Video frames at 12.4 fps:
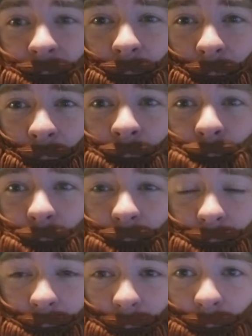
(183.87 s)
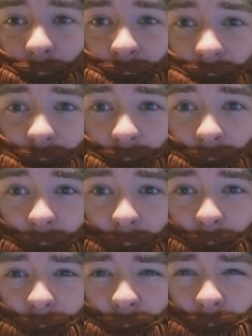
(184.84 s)
the horrible snowy winters
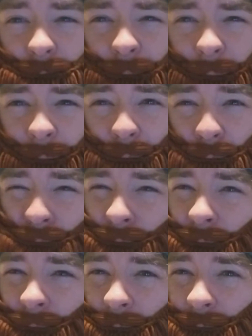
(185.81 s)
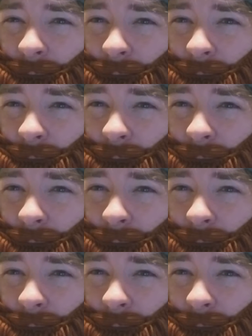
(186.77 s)
of Vancouver.